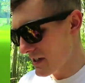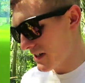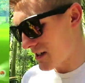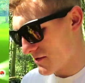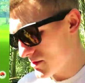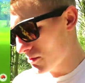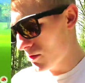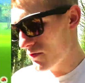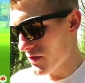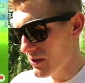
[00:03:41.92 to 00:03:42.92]
can have some
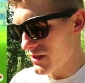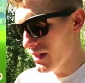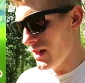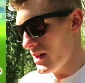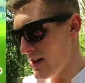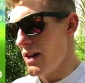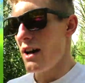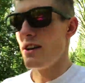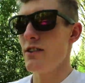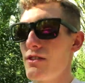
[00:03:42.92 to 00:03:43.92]
more fun
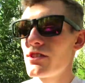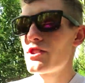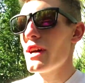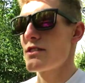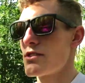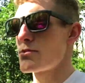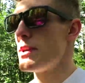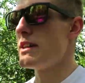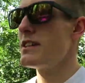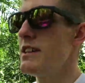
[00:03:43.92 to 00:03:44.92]
on the chats as
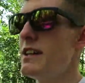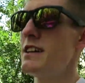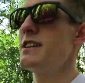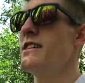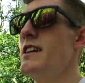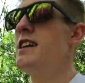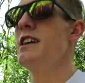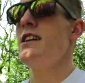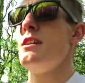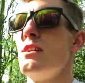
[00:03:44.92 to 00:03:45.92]
well.
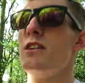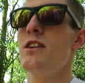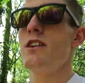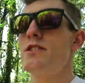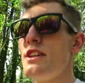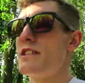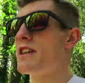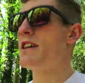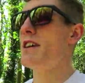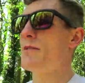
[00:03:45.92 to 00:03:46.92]
Oh jeez,
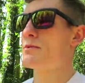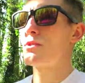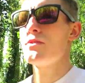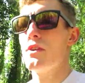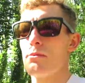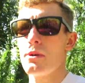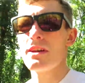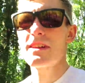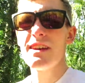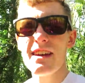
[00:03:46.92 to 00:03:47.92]
sort of out of
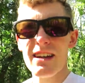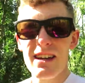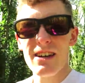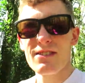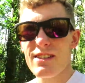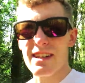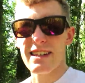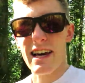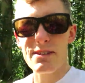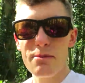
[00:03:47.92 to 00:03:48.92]
breath trying
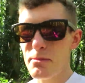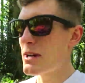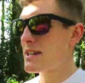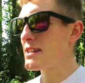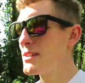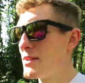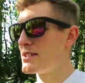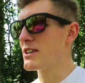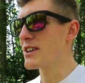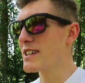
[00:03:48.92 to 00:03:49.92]
to catch my breath while
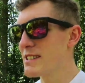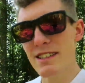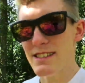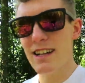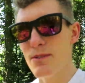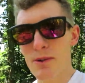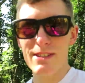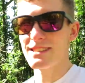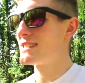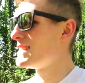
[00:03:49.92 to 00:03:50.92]
talking. It's not
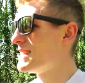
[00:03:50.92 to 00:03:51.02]
working.